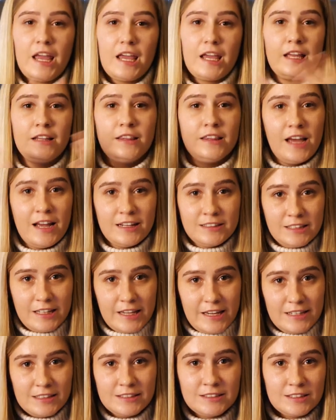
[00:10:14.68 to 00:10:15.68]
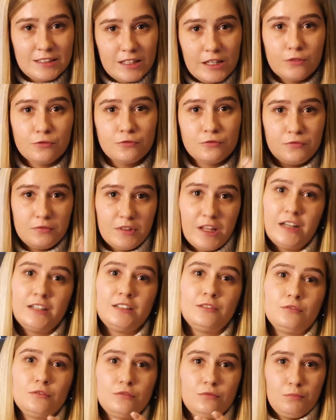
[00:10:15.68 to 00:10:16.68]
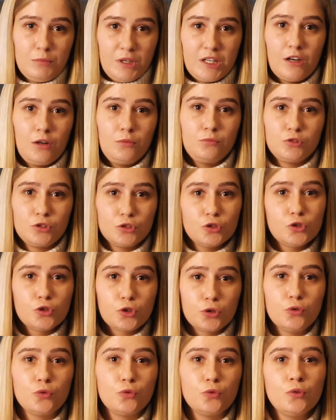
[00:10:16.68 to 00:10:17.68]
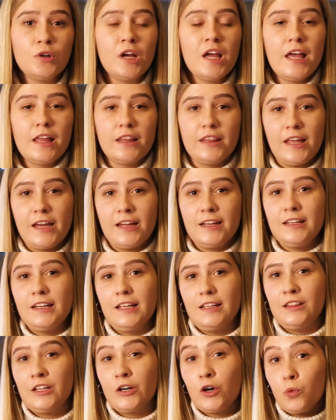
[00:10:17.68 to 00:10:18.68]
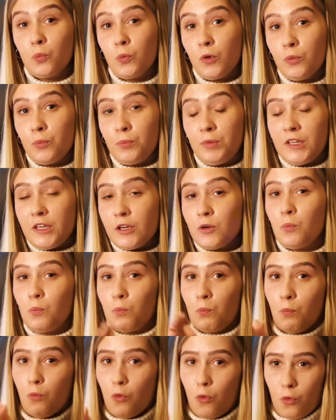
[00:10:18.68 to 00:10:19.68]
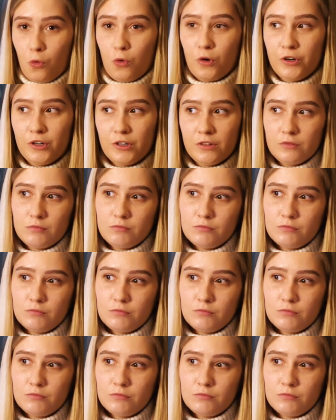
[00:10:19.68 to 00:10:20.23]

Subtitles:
In that case, if that becomes true, then there will be more